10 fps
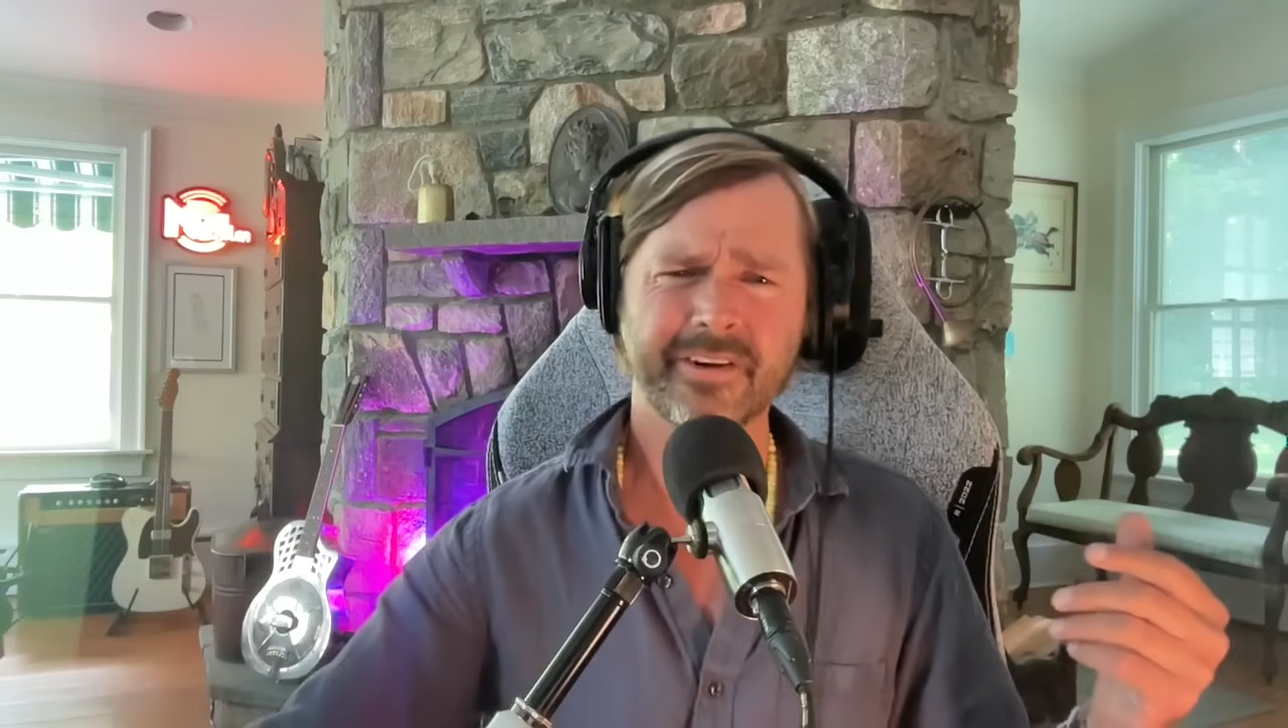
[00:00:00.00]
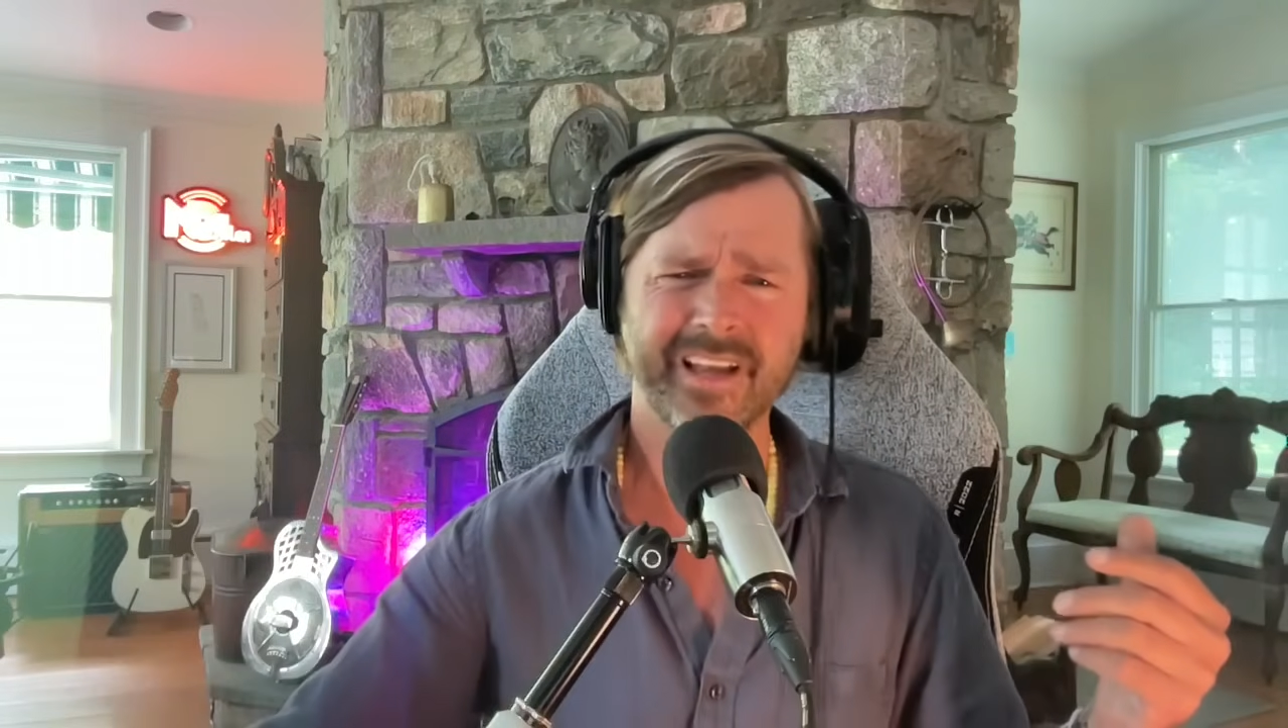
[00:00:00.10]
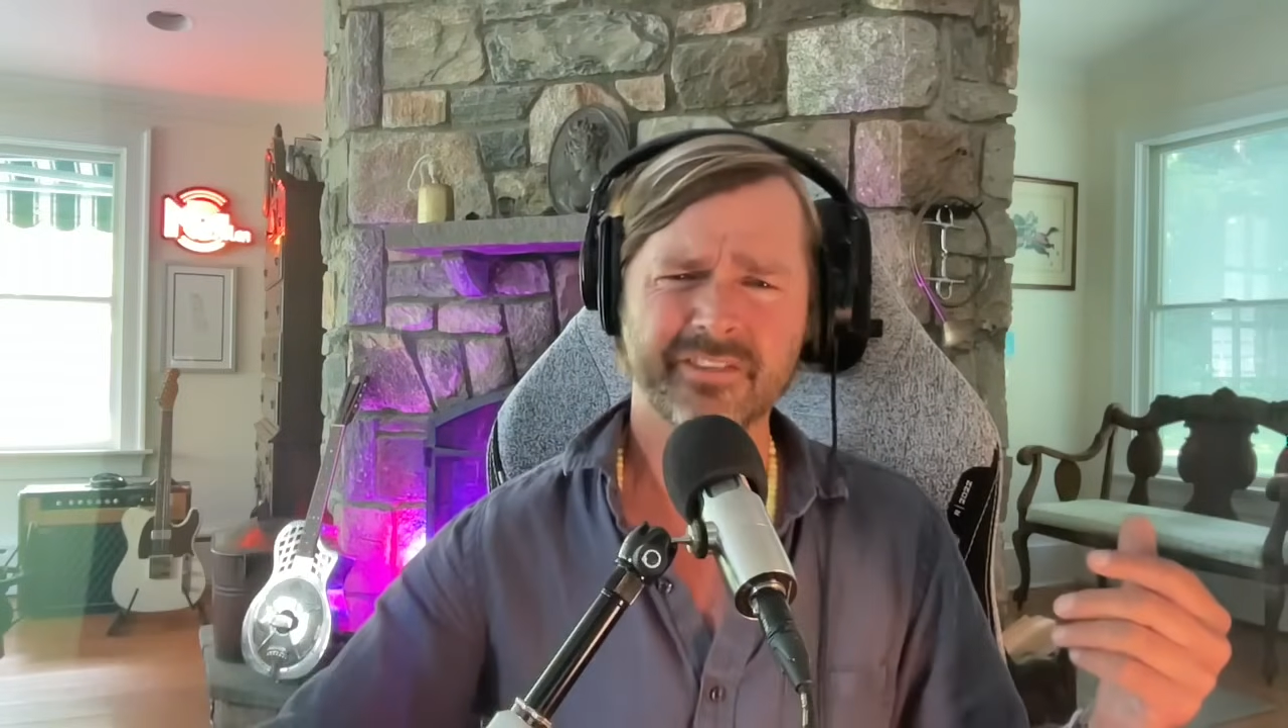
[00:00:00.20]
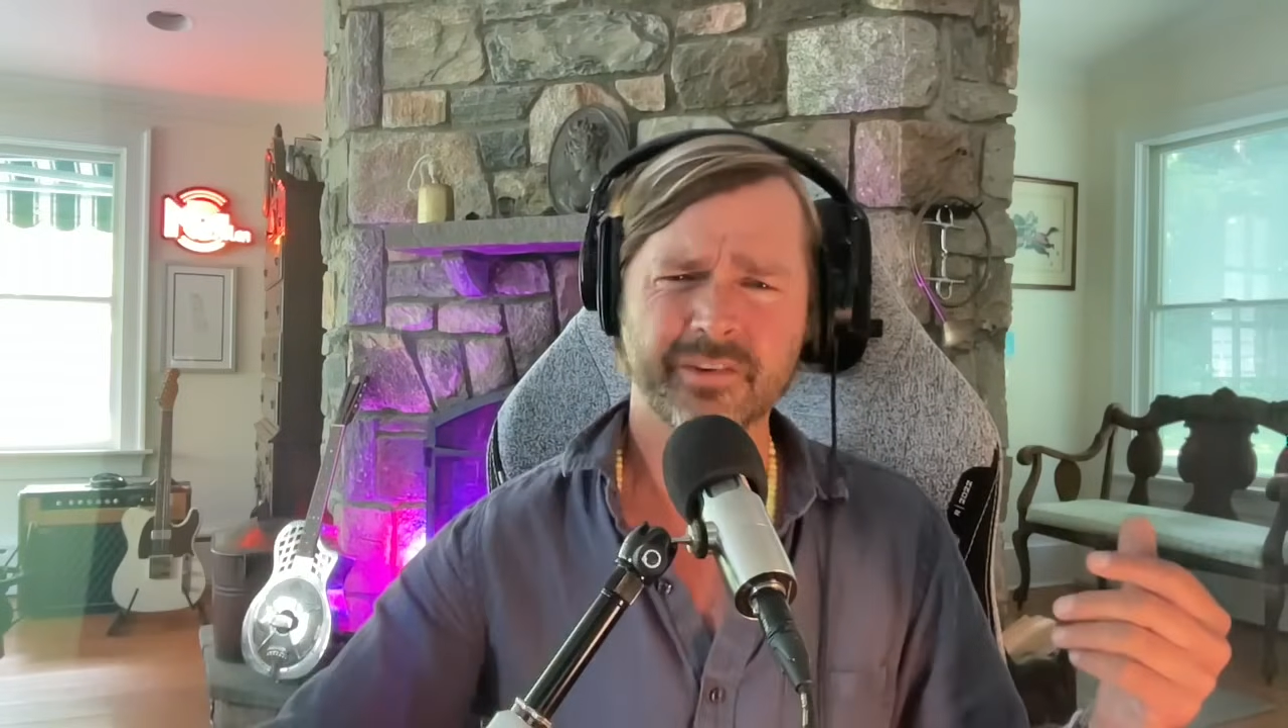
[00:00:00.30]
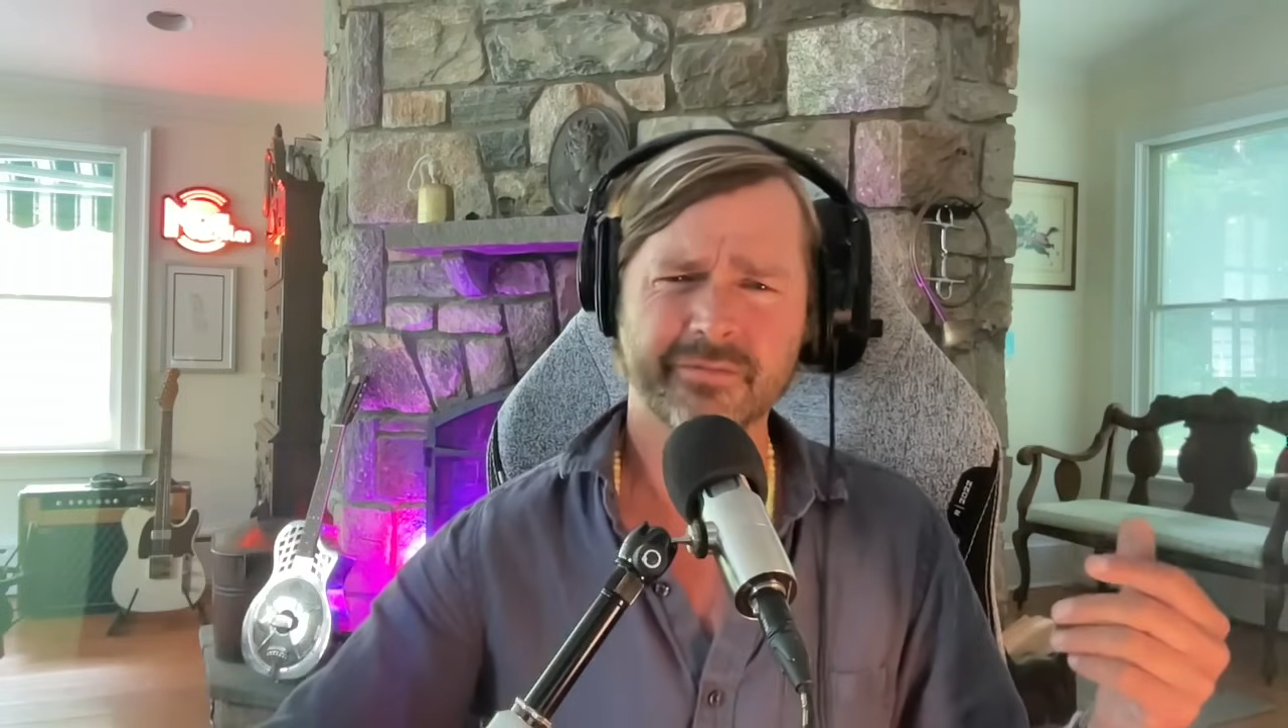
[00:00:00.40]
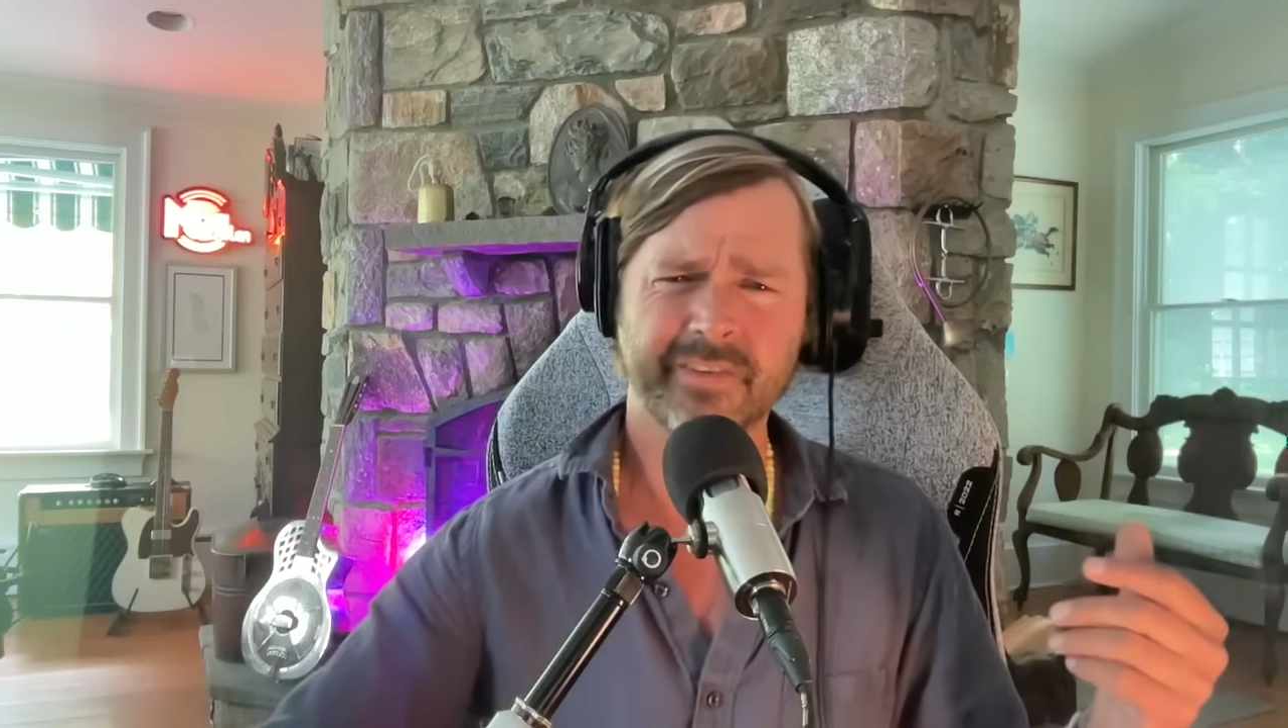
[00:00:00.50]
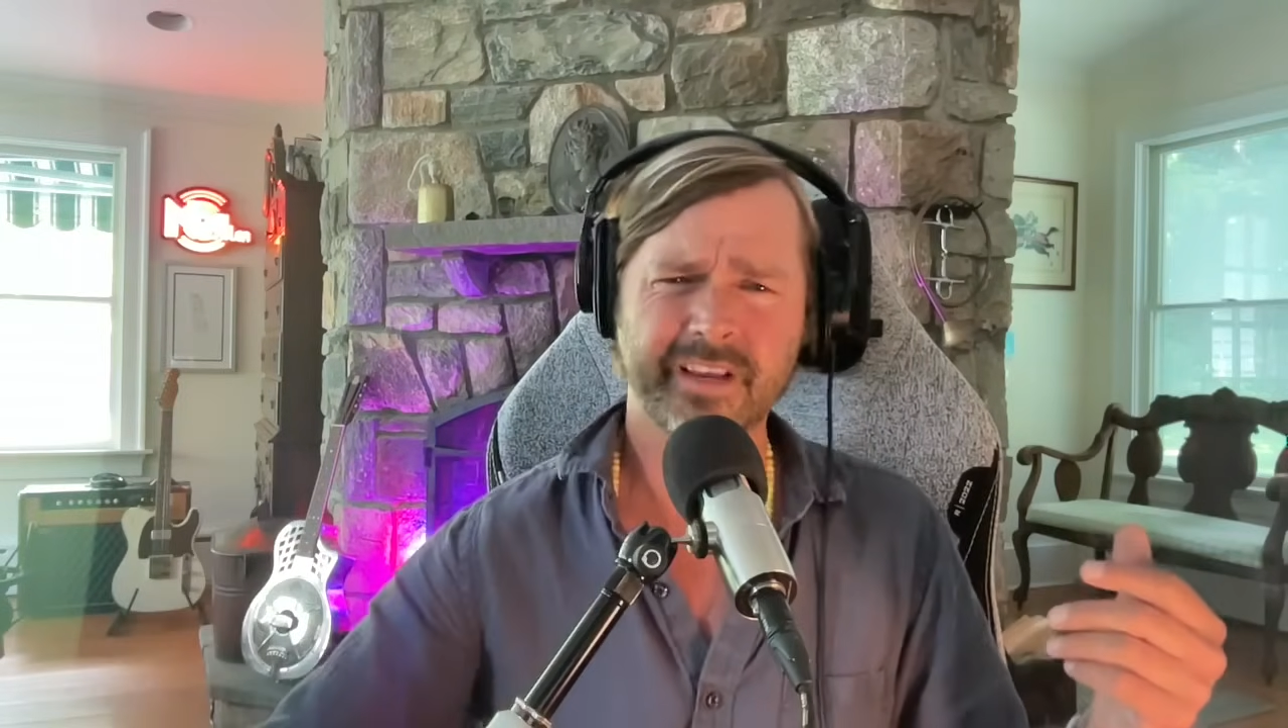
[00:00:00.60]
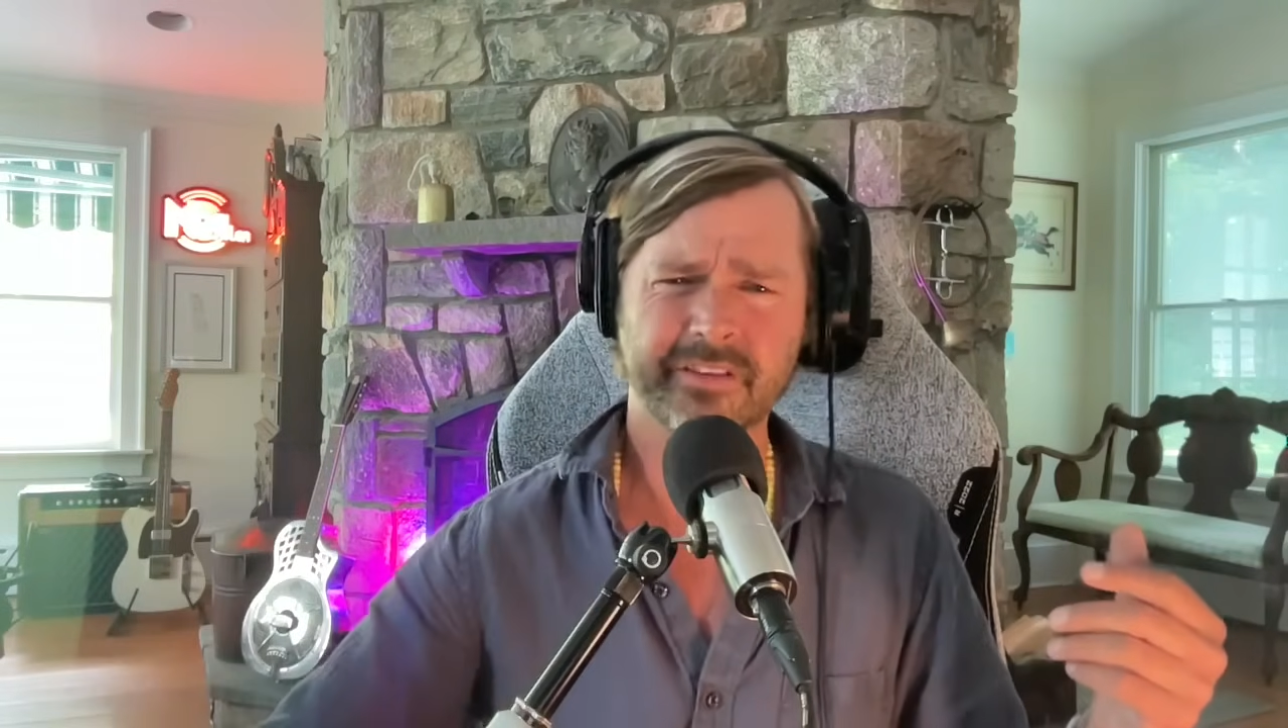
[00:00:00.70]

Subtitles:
SUV